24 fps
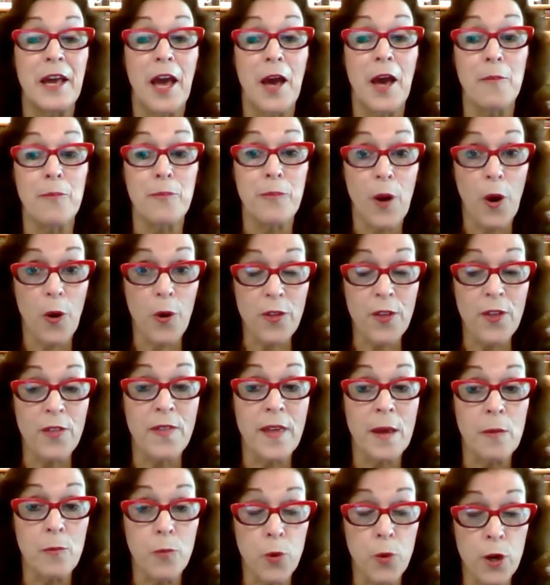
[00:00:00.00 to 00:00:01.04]
And both of
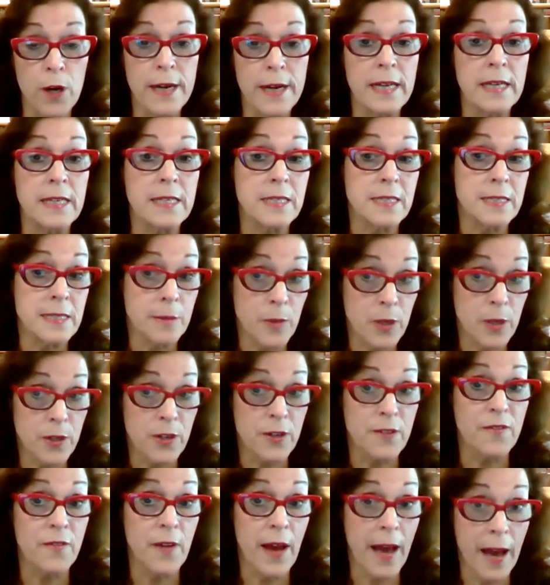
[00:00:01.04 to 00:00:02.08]
them work in a
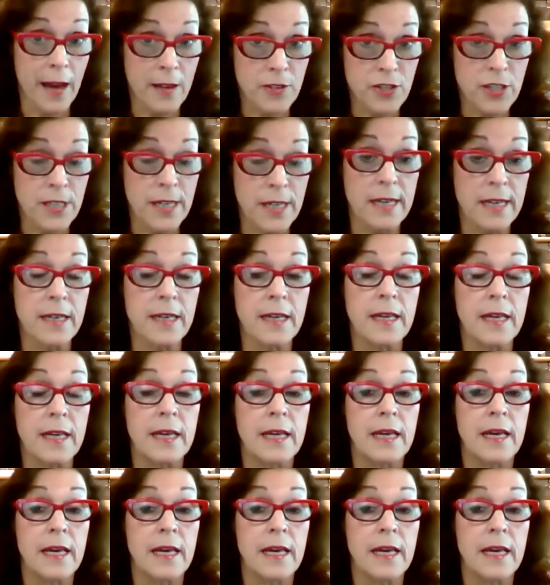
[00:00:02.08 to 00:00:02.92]
similar fashion.